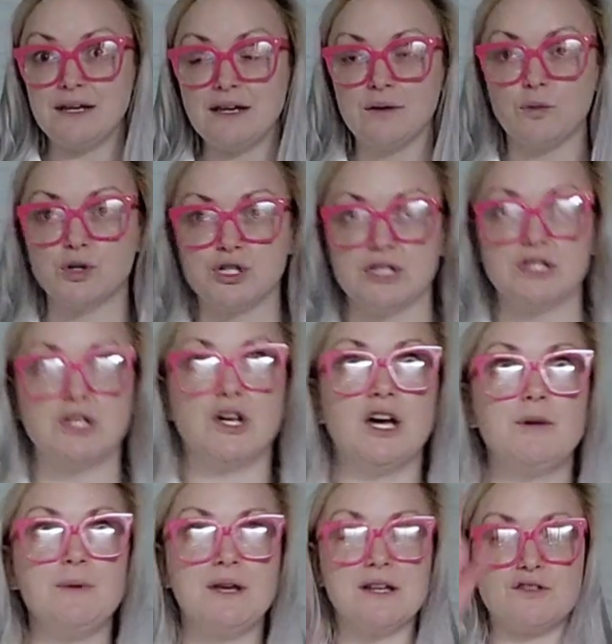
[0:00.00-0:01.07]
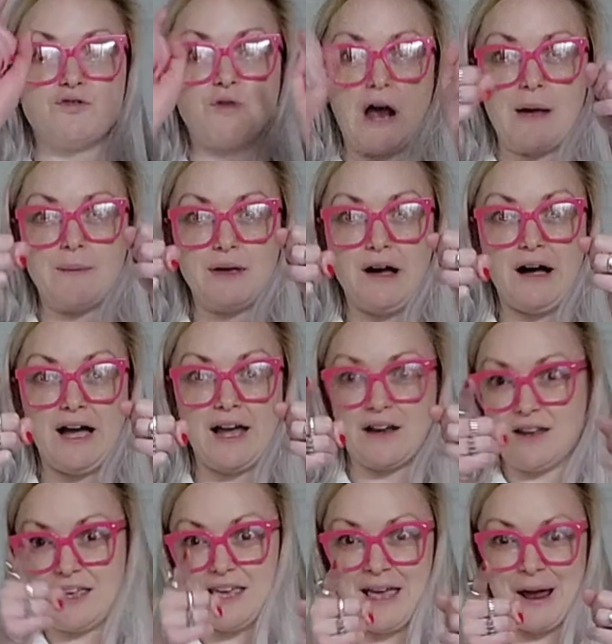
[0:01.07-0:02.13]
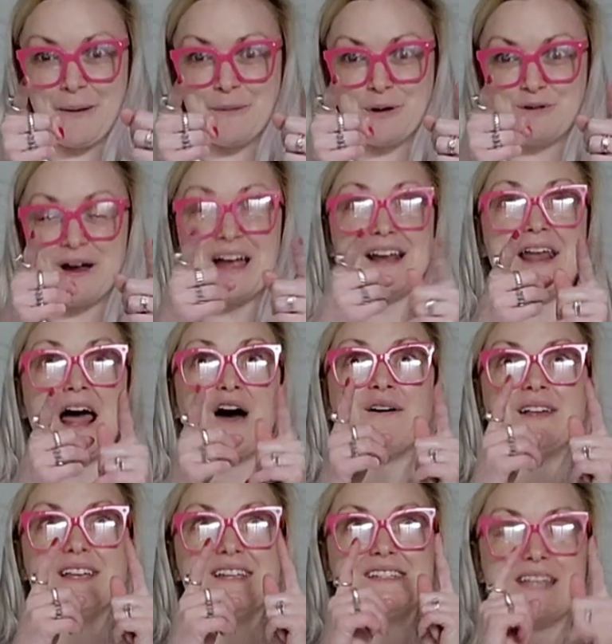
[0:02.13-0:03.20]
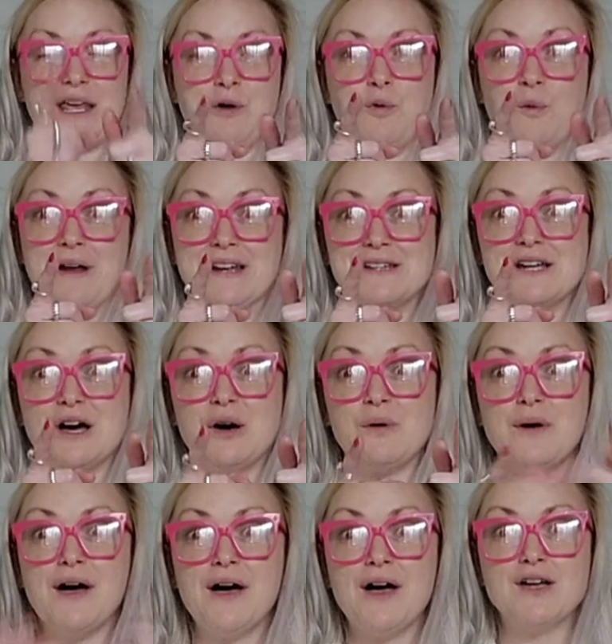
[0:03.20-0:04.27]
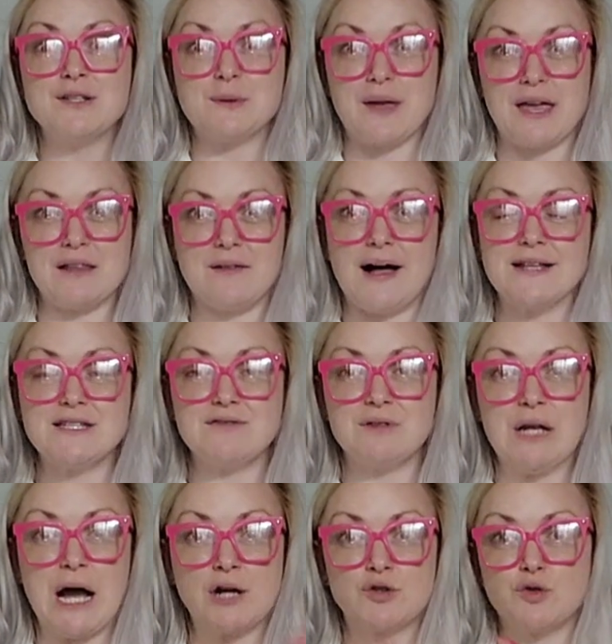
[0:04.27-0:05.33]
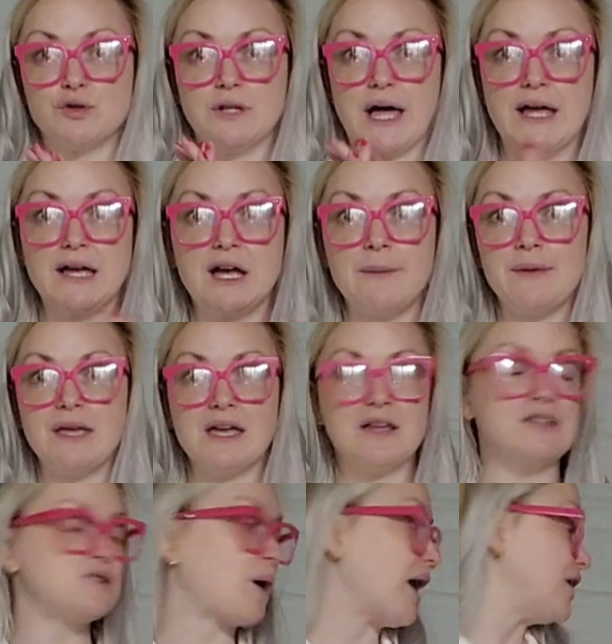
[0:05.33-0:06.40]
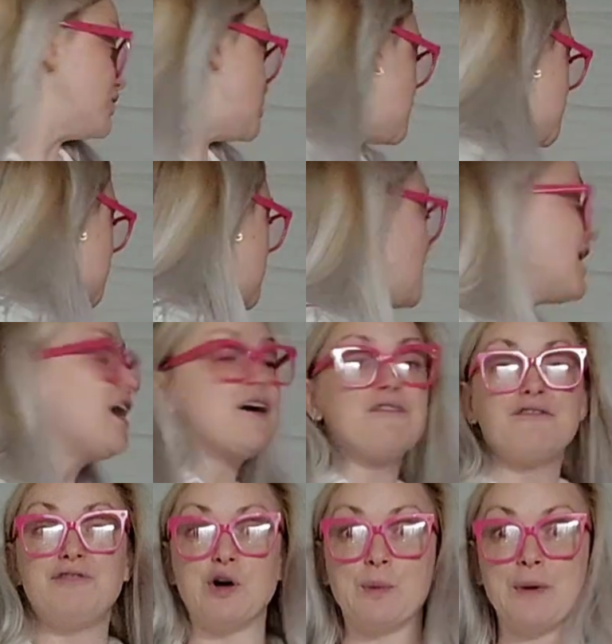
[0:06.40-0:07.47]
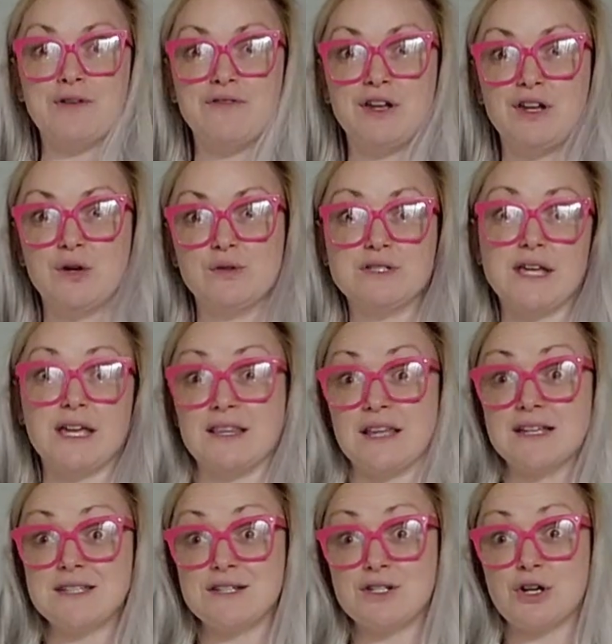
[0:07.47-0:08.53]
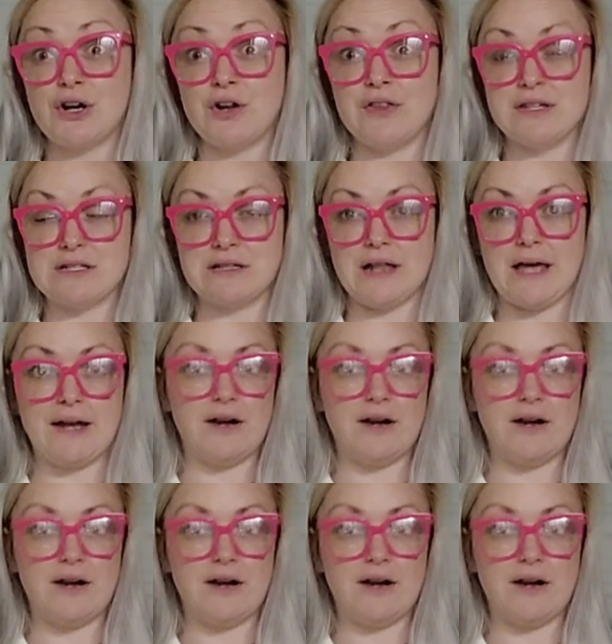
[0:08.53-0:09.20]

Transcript: me, which is good because right behind the camera right now is a window. So I get lots of natural light coming in. So I could just film my videos like this and turn this